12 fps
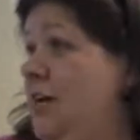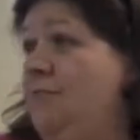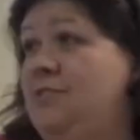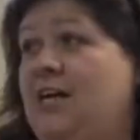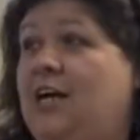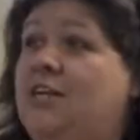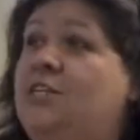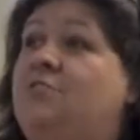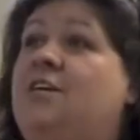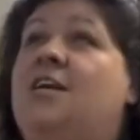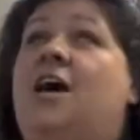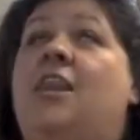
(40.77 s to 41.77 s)
I was not going to
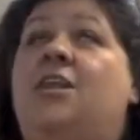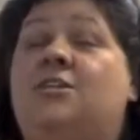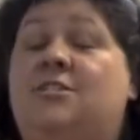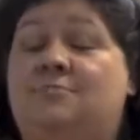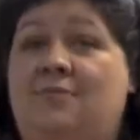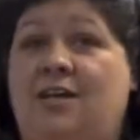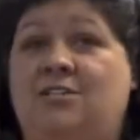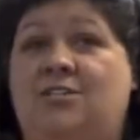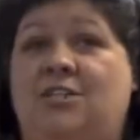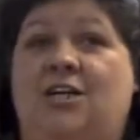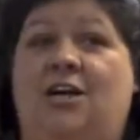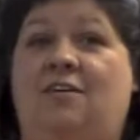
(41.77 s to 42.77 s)
do another
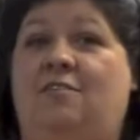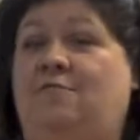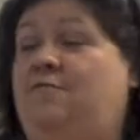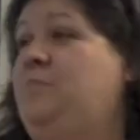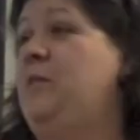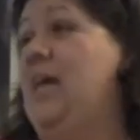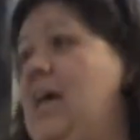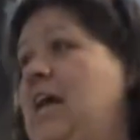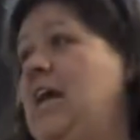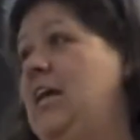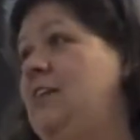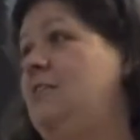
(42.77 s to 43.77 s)
semester of
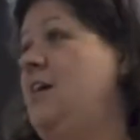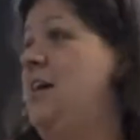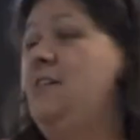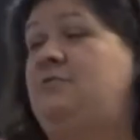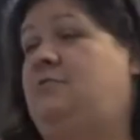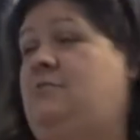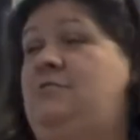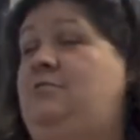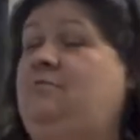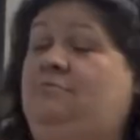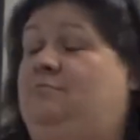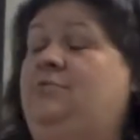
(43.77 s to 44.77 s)
planning. It
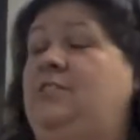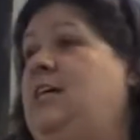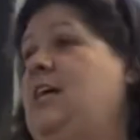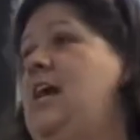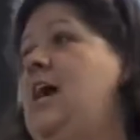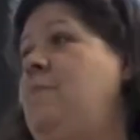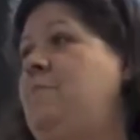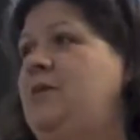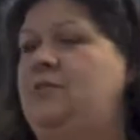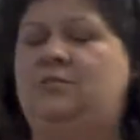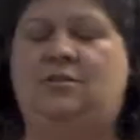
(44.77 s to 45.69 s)
just wasn't going to happen.